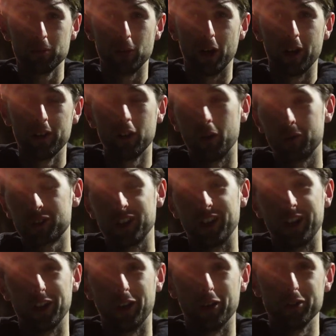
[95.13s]
But obviously,
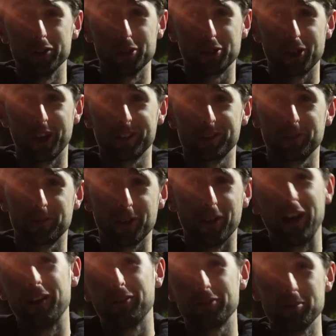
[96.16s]
I know you guys have
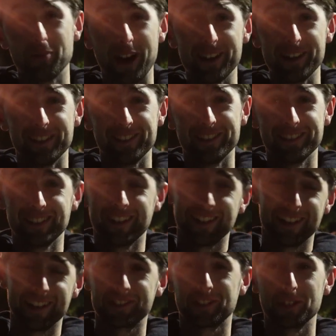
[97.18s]
got Alfie May, and,
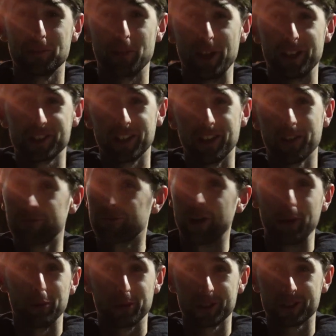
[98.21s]
and he's yeah, going to be a, t- a
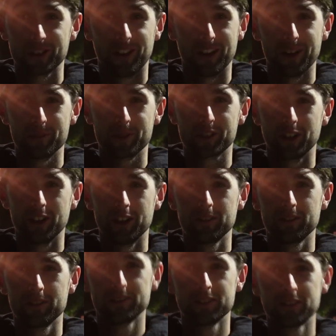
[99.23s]
threat all the time. He's so. not been
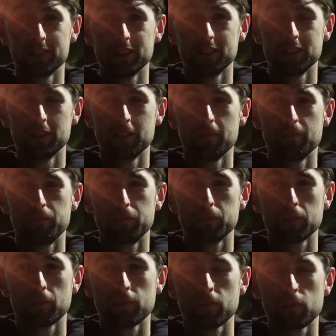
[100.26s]
scoring too much this season, but
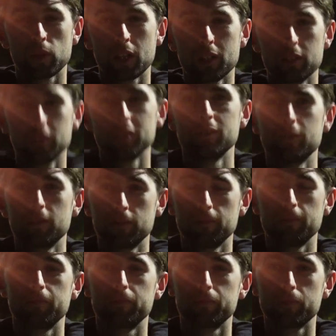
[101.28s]
he's been all right, and he, he
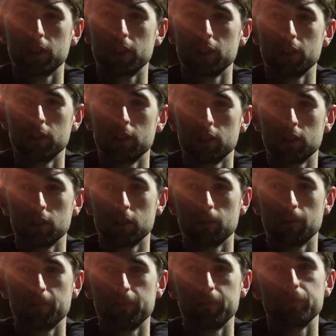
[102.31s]
works hard. So hopefully, he'll get a
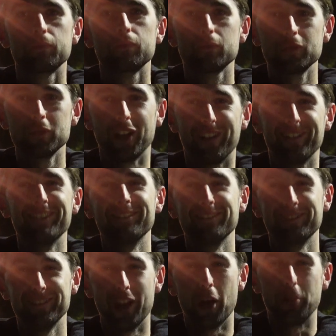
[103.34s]
couple today. Yeah, uh,
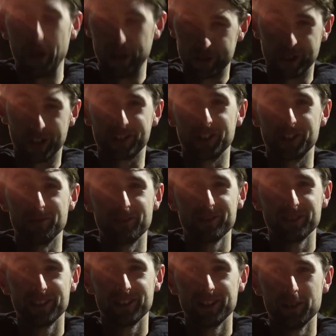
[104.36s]
it'll be interesting.
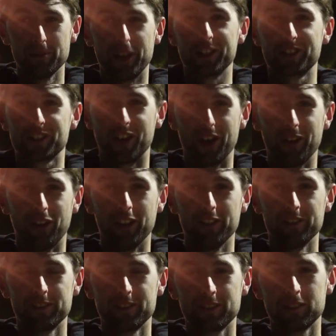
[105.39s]
It'll be a tight one.
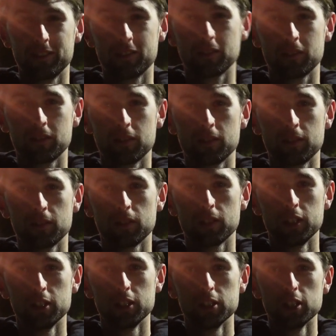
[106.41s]
And uh, just score
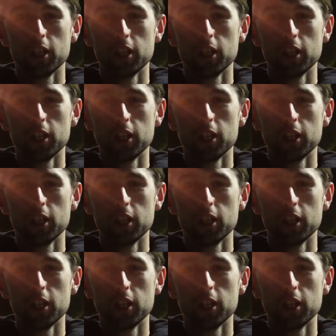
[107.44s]
prediction.